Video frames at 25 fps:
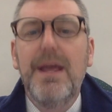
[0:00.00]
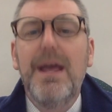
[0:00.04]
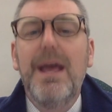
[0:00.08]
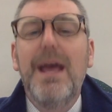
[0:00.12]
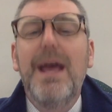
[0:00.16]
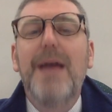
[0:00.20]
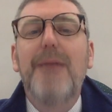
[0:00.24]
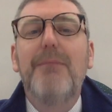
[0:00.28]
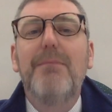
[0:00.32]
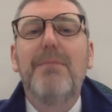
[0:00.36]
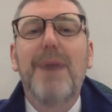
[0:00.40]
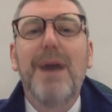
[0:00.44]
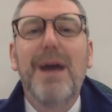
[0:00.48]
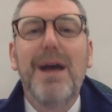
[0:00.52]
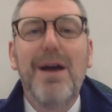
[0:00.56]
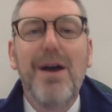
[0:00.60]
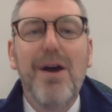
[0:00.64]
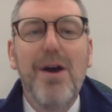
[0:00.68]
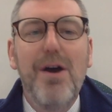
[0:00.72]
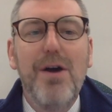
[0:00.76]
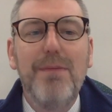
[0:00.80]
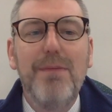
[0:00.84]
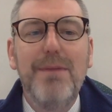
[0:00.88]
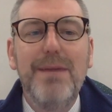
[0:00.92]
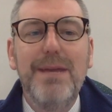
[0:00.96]
And by
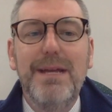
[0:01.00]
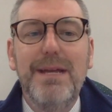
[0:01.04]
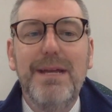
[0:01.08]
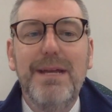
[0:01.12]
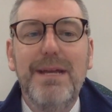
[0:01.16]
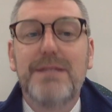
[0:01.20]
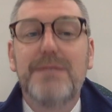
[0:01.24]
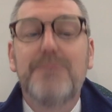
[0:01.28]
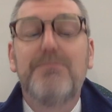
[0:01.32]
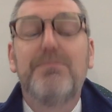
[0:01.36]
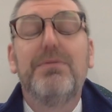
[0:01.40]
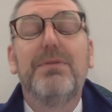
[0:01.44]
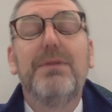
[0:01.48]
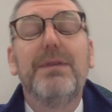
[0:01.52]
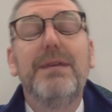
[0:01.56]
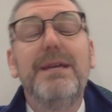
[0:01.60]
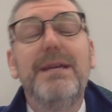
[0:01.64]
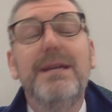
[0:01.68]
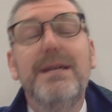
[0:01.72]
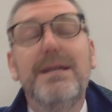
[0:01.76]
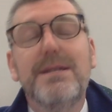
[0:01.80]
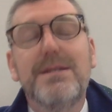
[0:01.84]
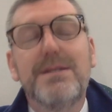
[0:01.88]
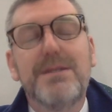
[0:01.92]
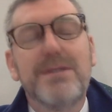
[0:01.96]
all means,
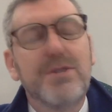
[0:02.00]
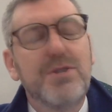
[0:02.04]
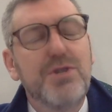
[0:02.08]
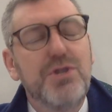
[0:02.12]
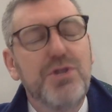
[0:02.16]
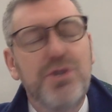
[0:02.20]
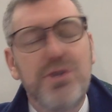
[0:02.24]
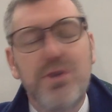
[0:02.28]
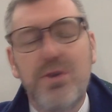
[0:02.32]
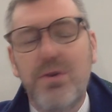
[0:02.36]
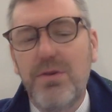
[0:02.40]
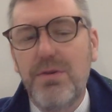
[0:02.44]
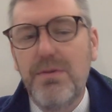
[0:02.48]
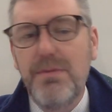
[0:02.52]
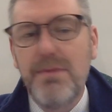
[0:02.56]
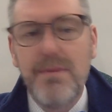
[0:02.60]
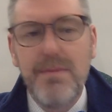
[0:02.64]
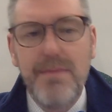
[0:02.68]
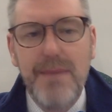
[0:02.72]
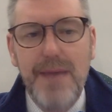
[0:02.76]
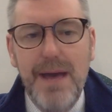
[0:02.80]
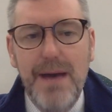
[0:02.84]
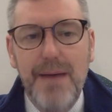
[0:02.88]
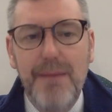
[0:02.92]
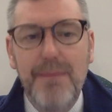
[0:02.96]
please show them a
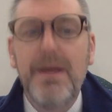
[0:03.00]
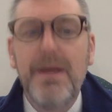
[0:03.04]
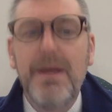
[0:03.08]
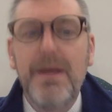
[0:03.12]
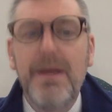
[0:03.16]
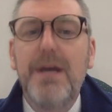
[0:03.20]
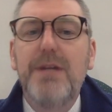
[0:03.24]
map